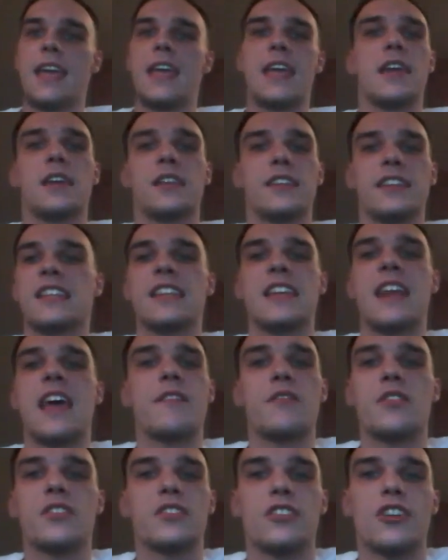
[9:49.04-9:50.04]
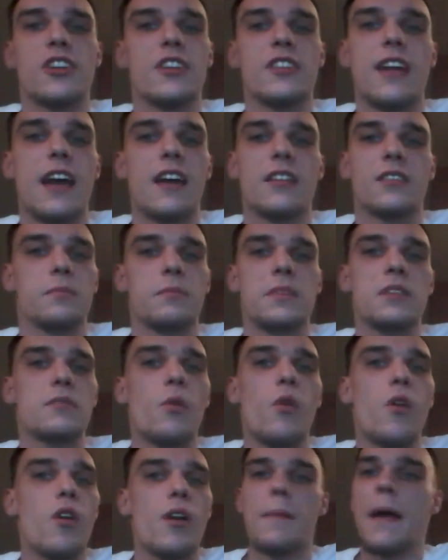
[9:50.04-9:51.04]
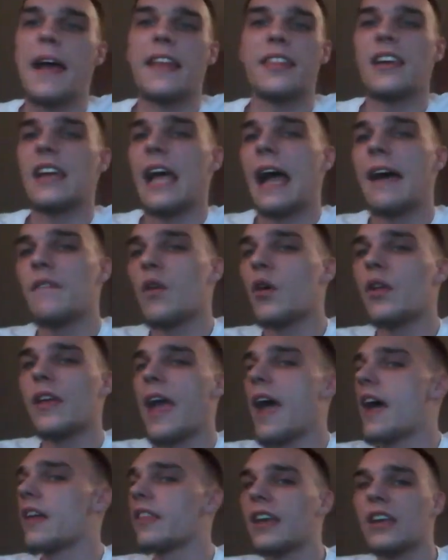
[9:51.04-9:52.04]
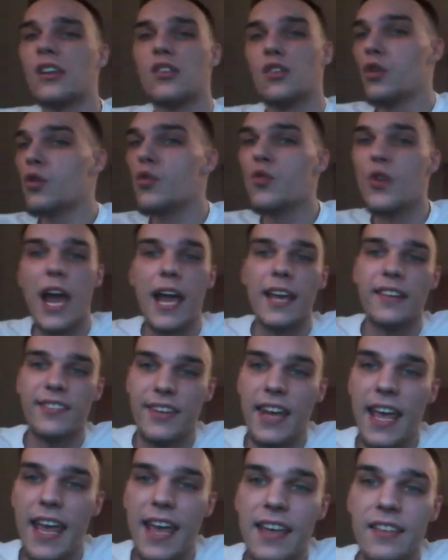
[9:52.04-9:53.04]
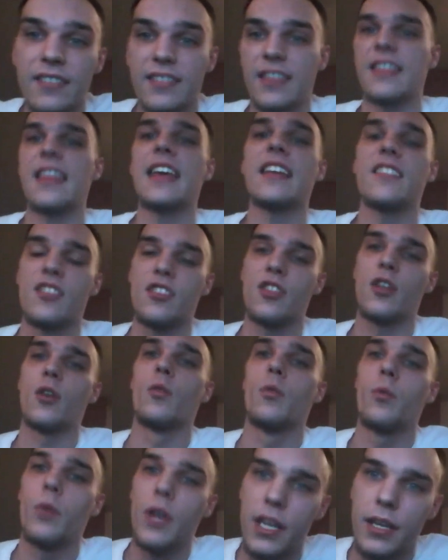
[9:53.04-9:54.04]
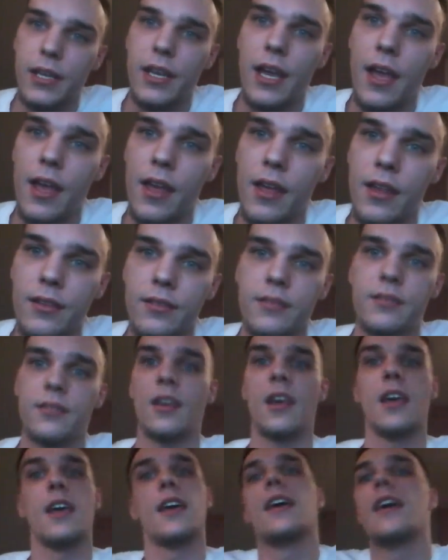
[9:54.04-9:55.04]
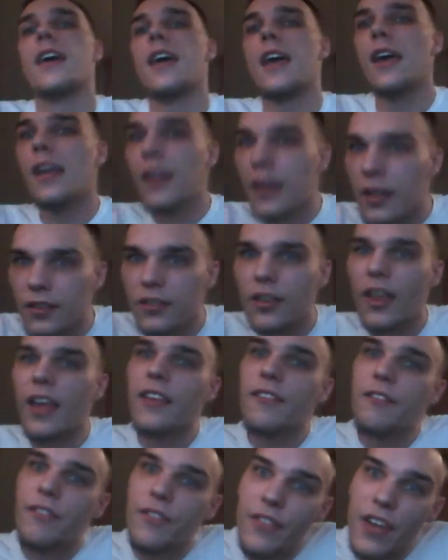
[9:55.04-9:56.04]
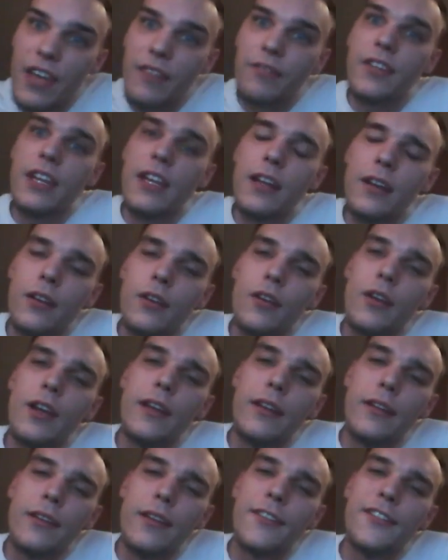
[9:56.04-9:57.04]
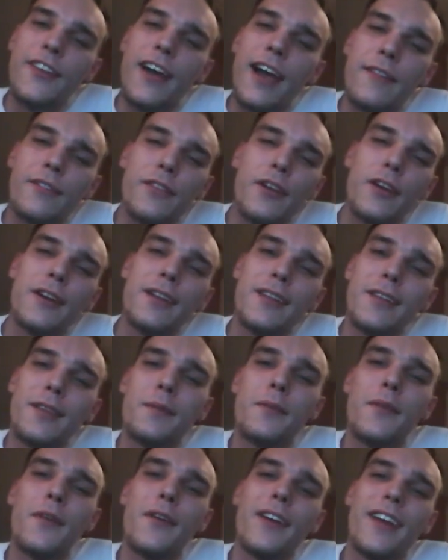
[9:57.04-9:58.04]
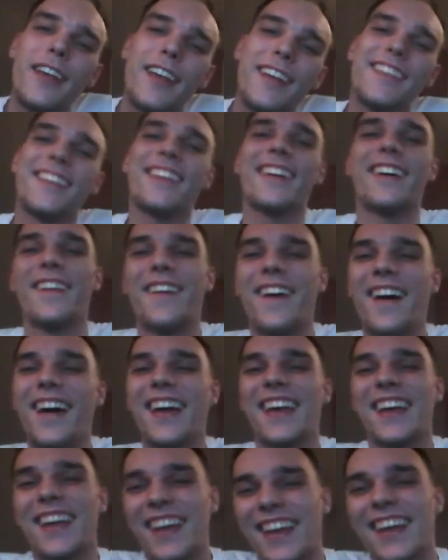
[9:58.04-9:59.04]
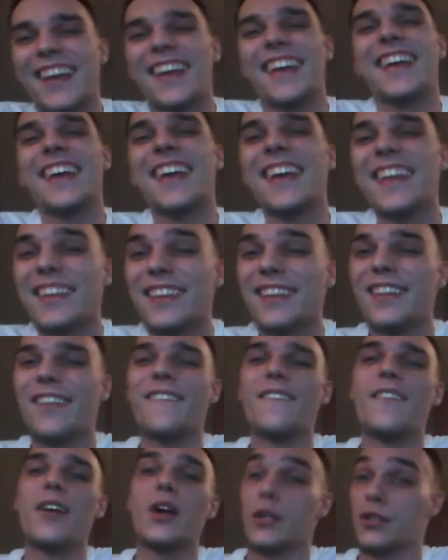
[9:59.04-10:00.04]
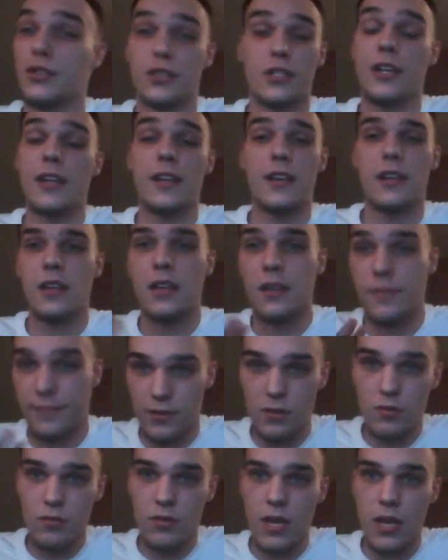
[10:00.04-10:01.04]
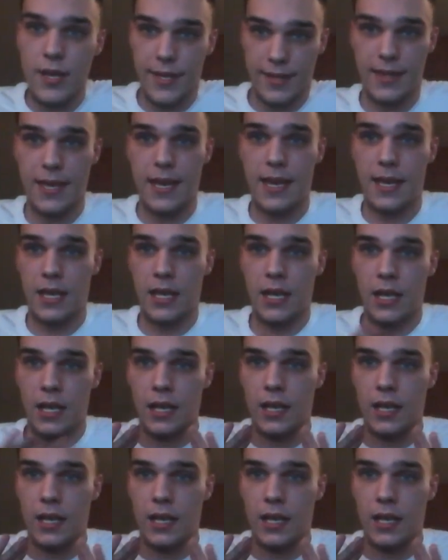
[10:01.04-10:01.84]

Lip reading: It never turned out to be warm. I think I've only had like 2 nice days, and that's the weekends. And it's like 15 degrees at 5:30 in the morning. So It's the worst. And if you think that